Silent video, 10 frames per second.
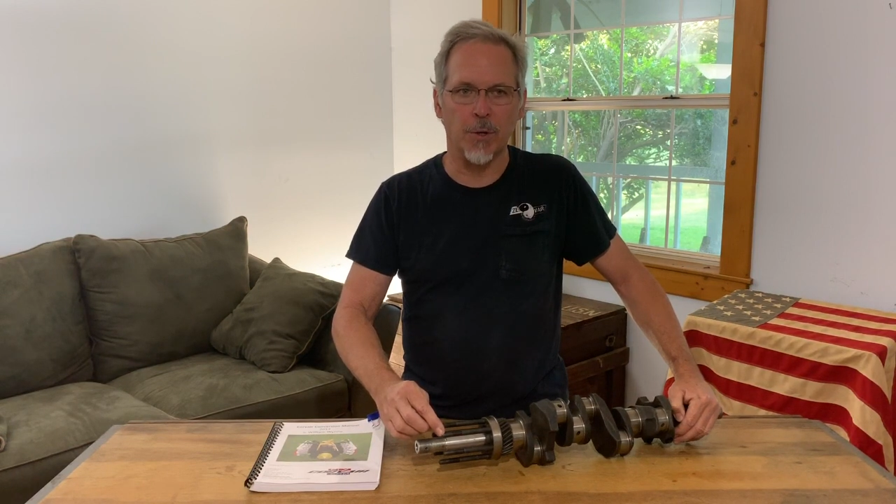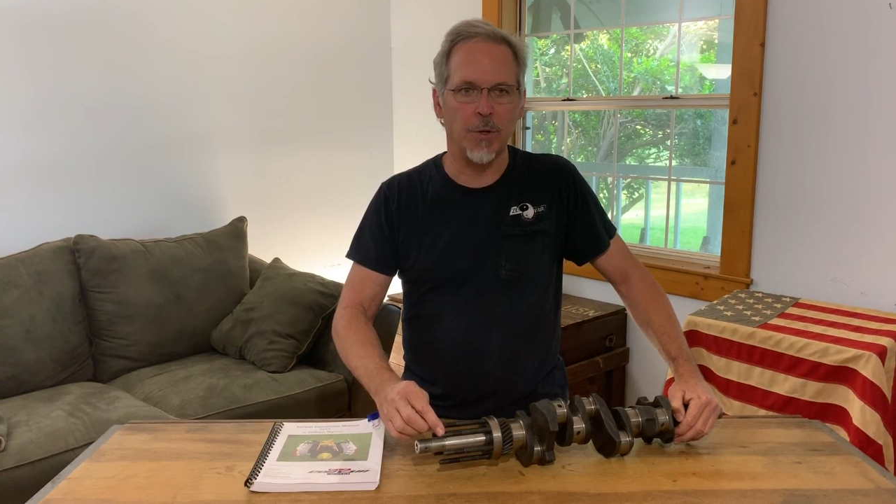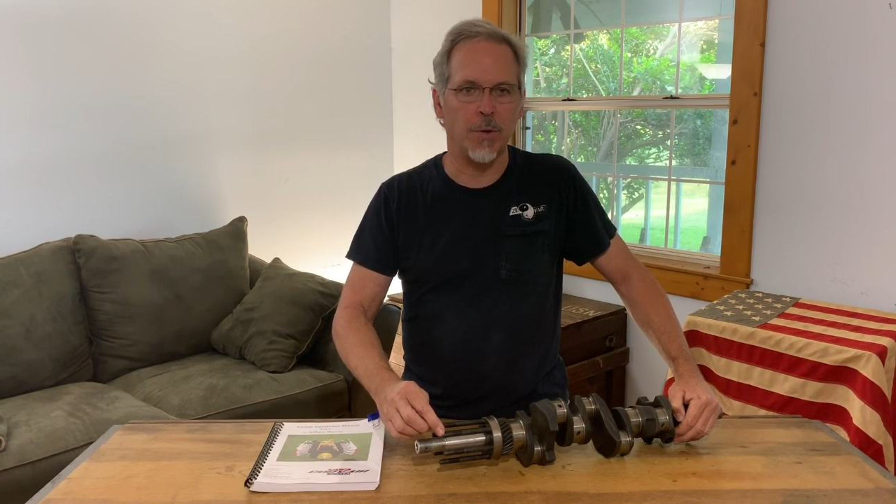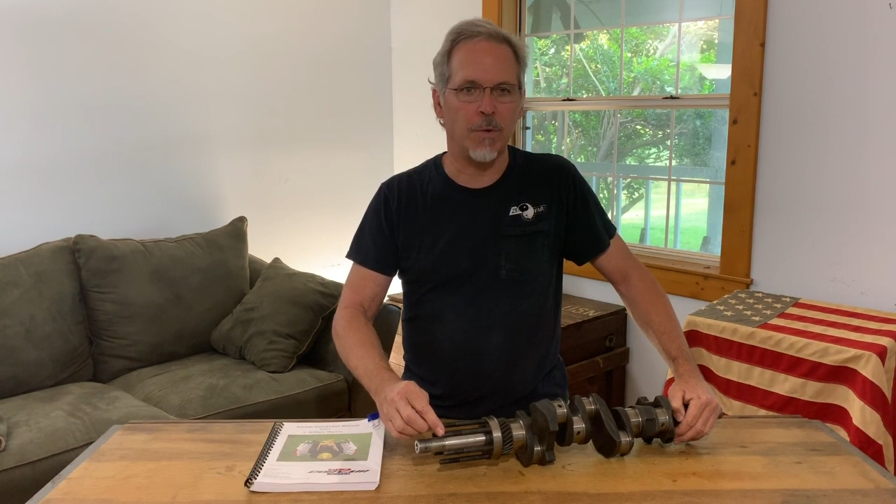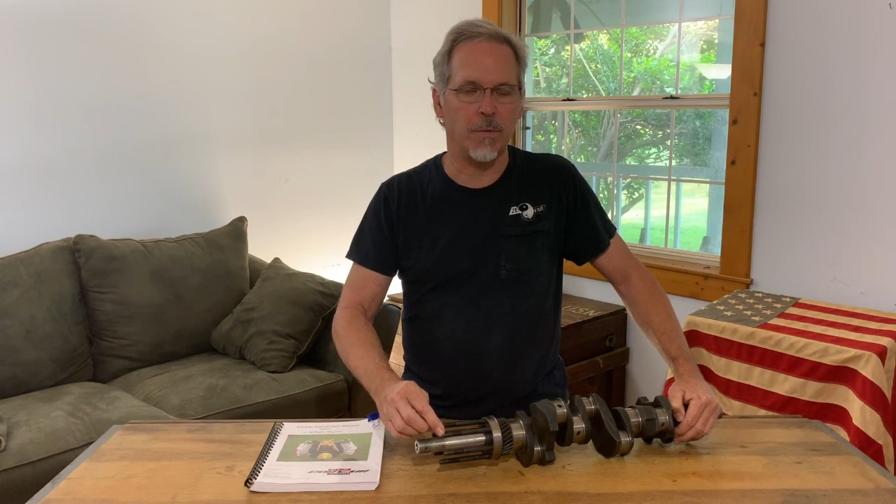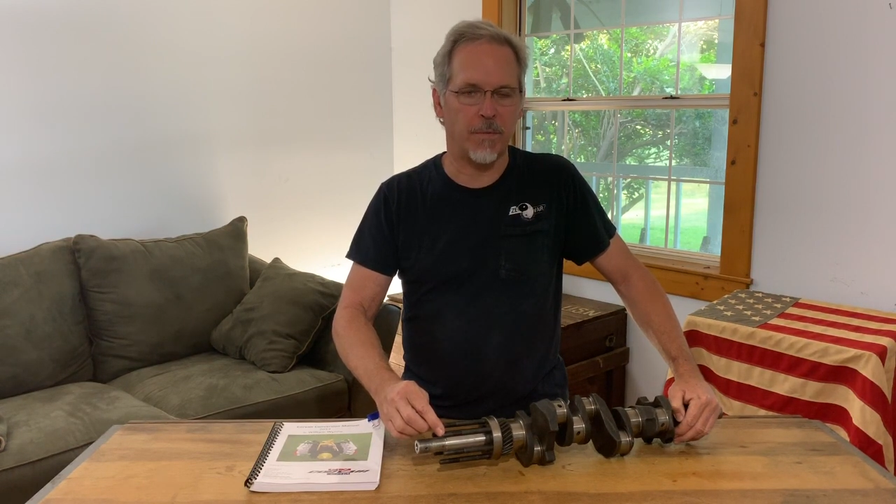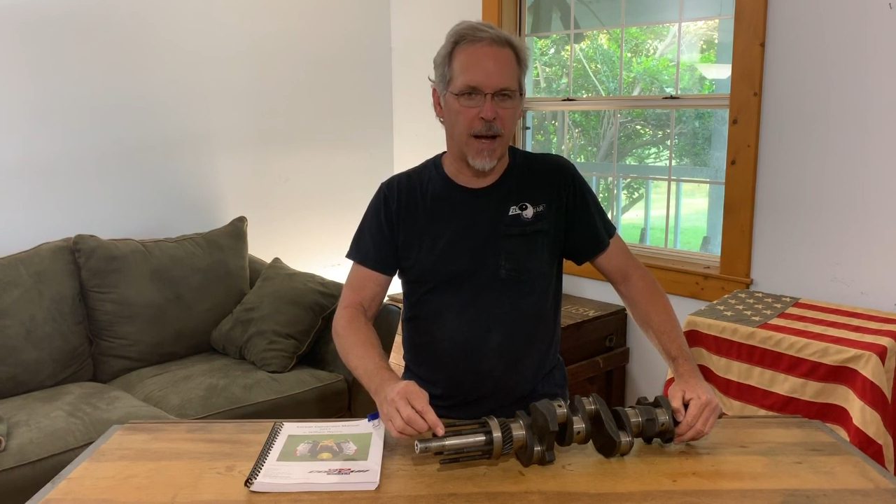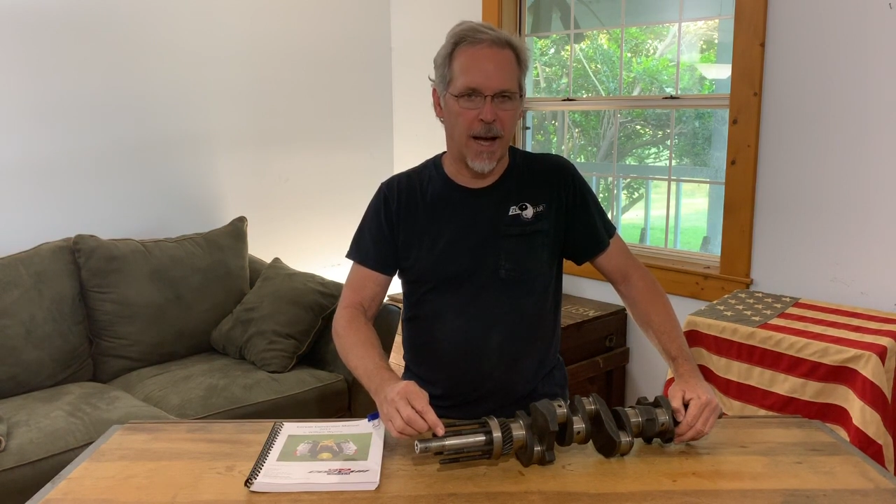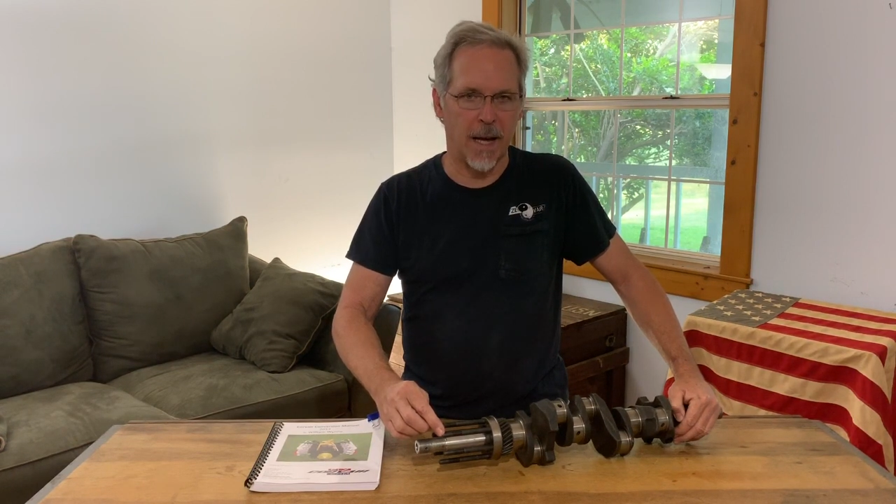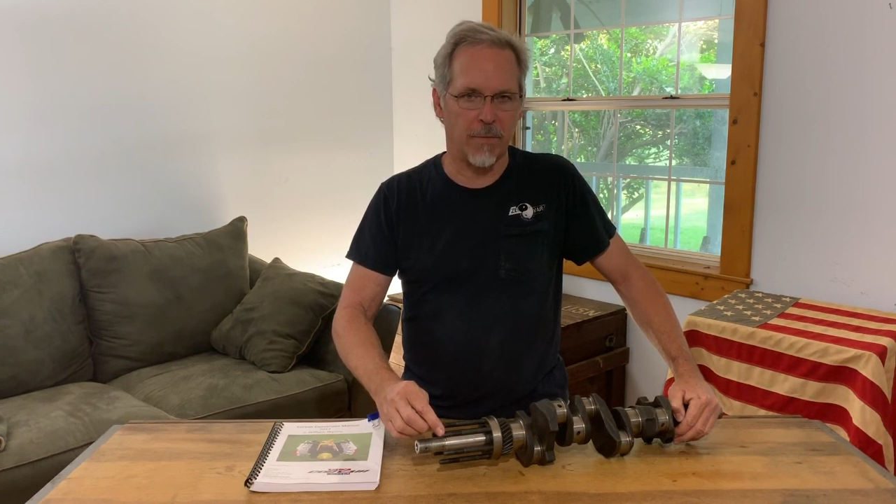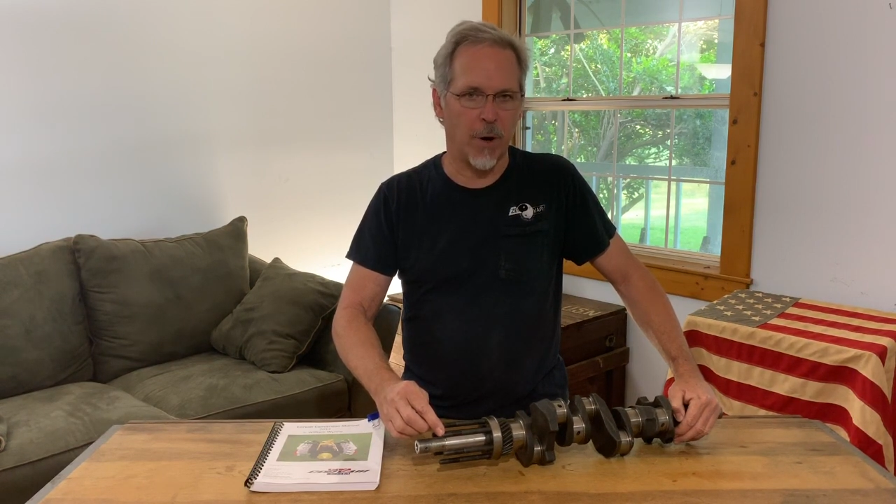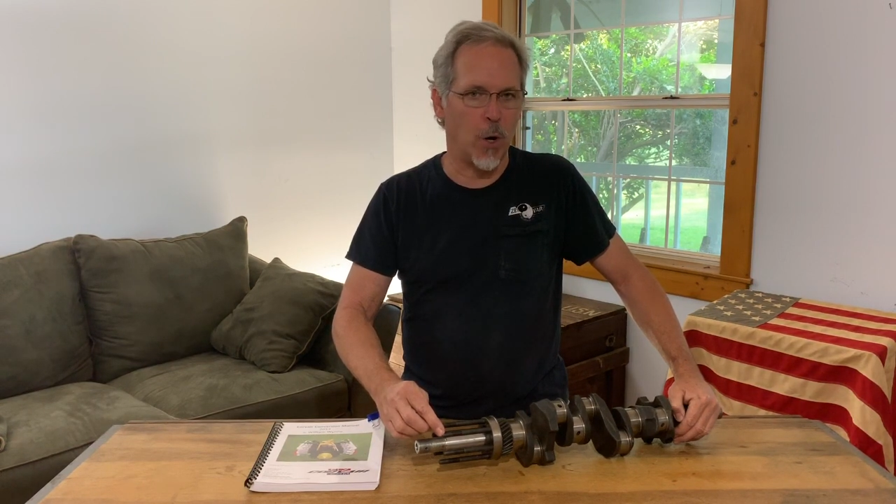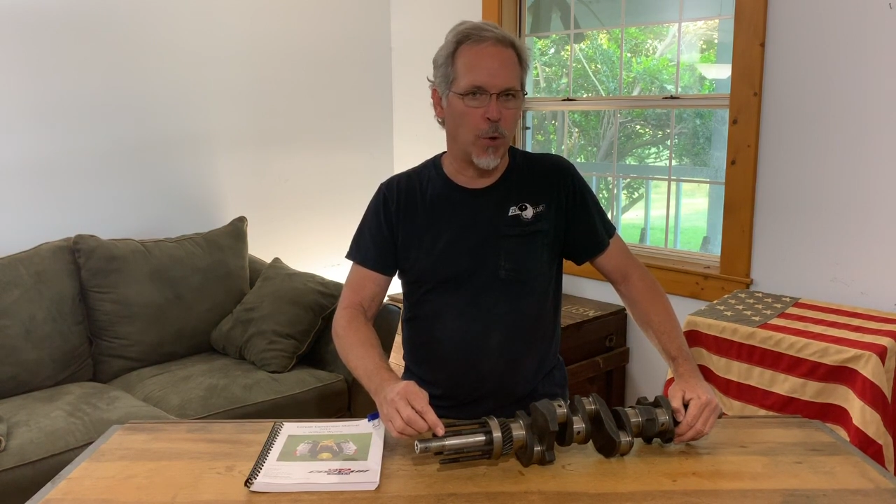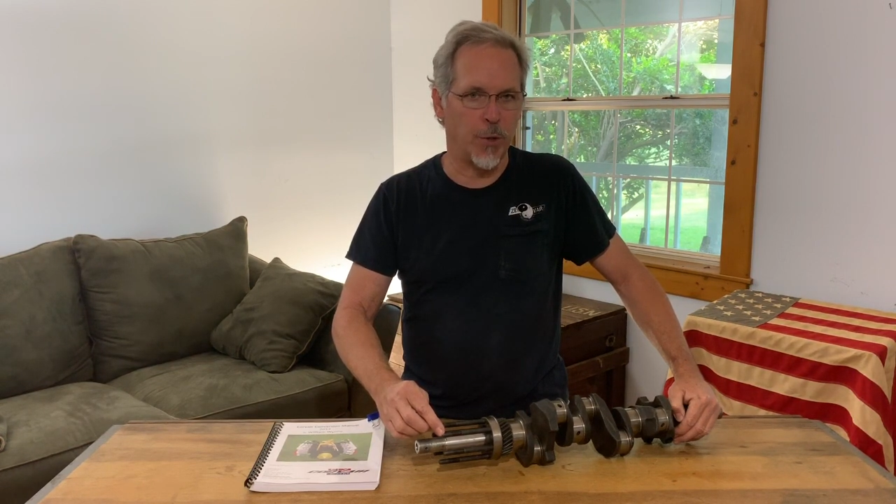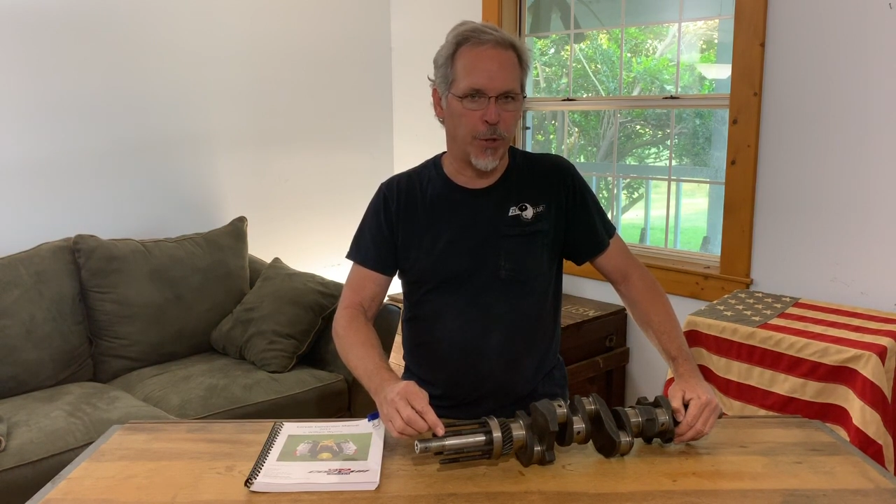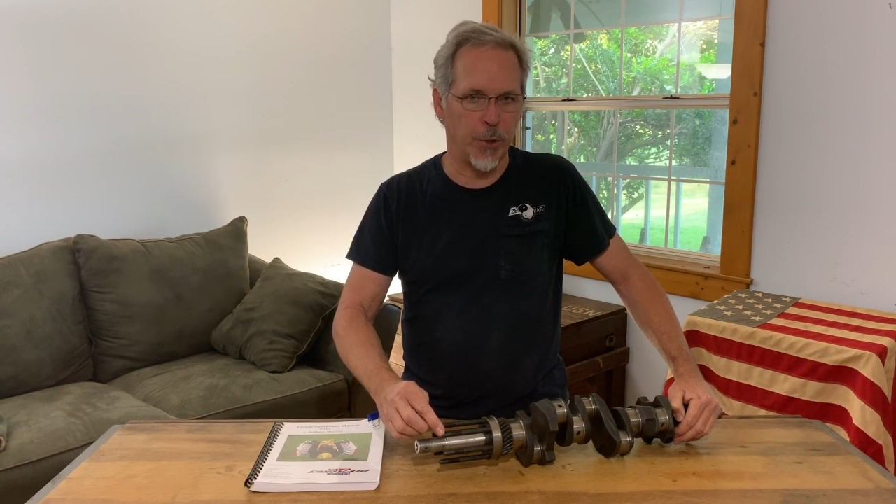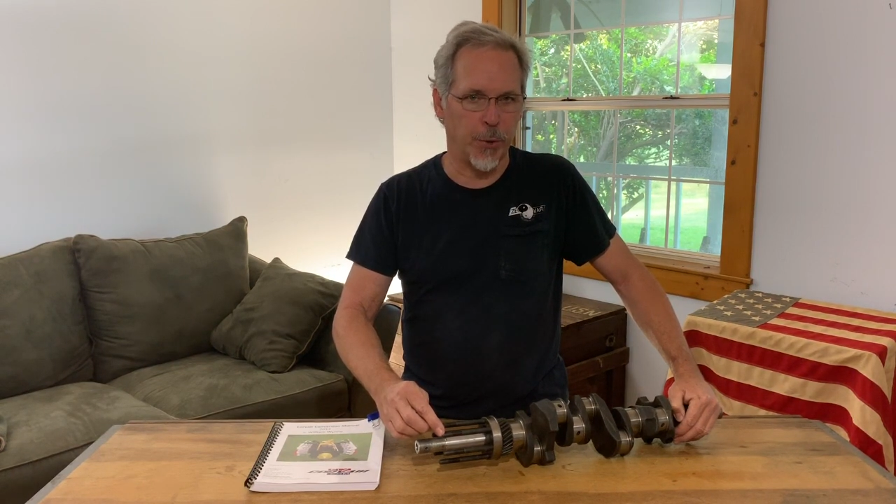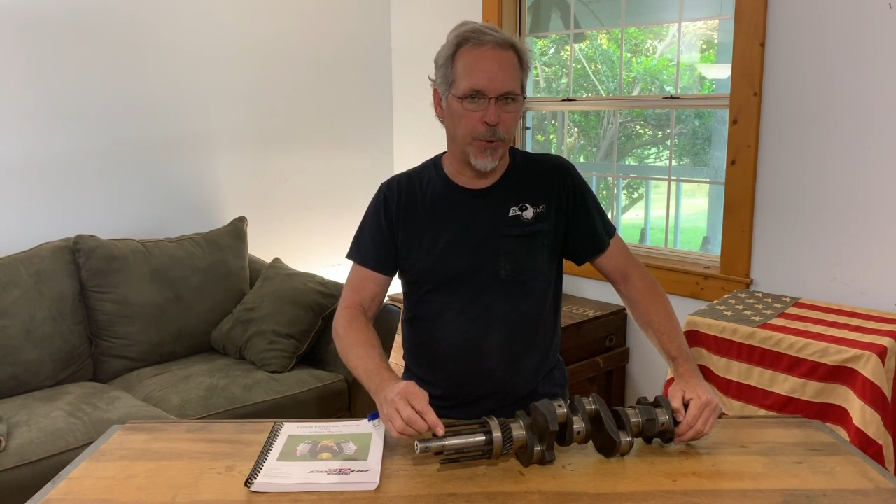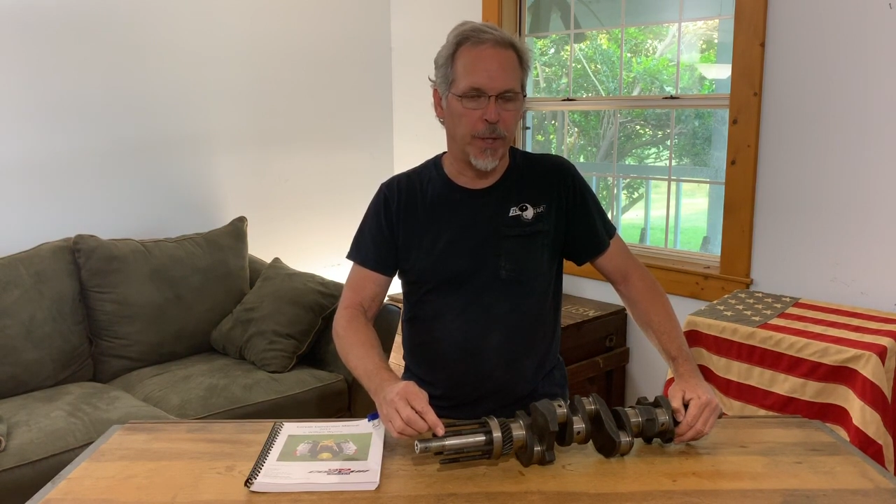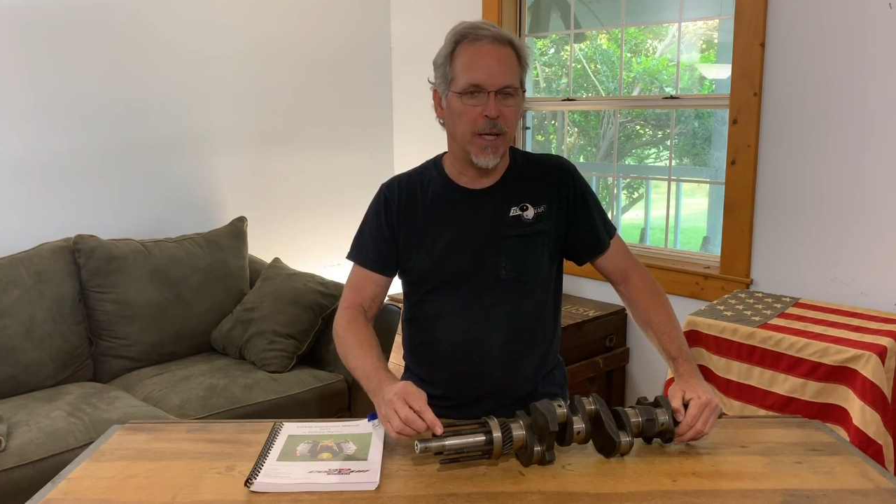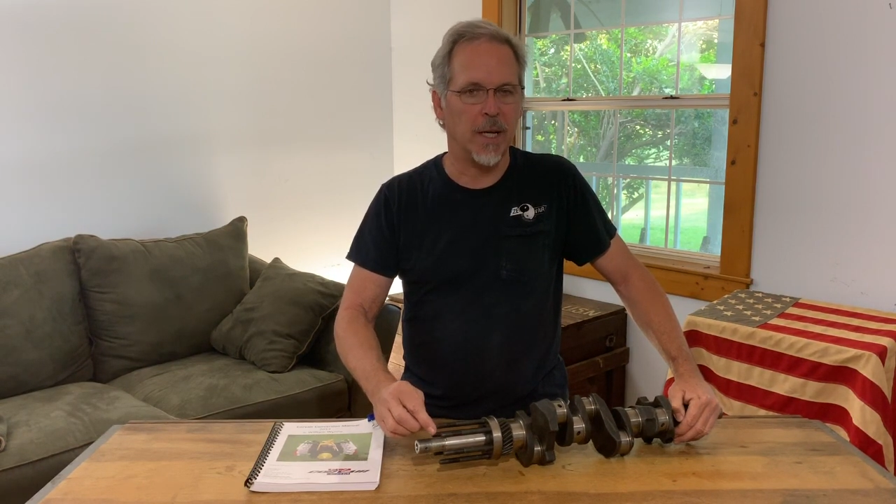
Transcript: 2502,